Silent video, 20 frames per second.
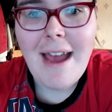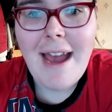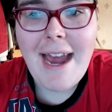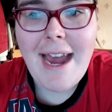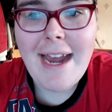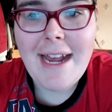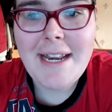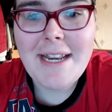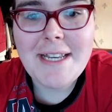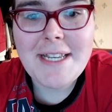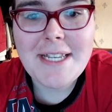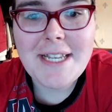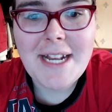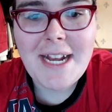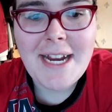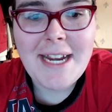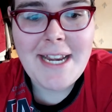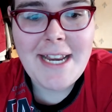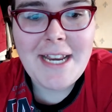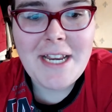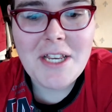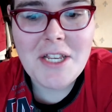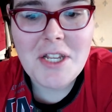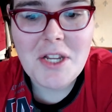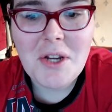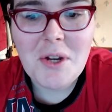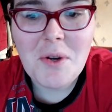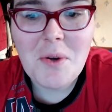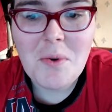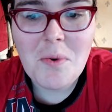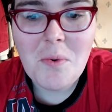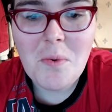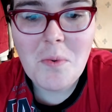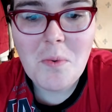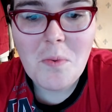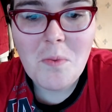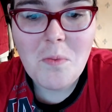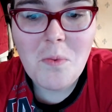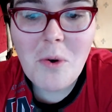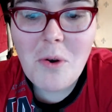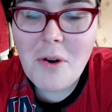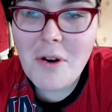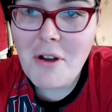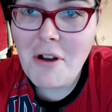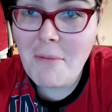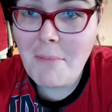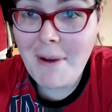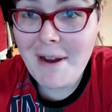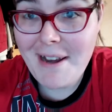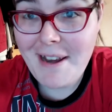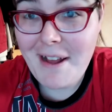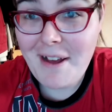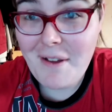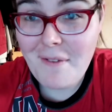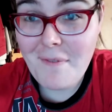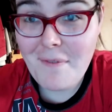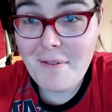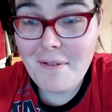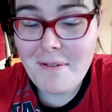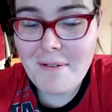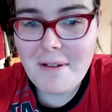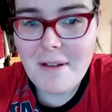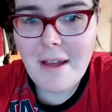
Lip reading: And I need to work on my life.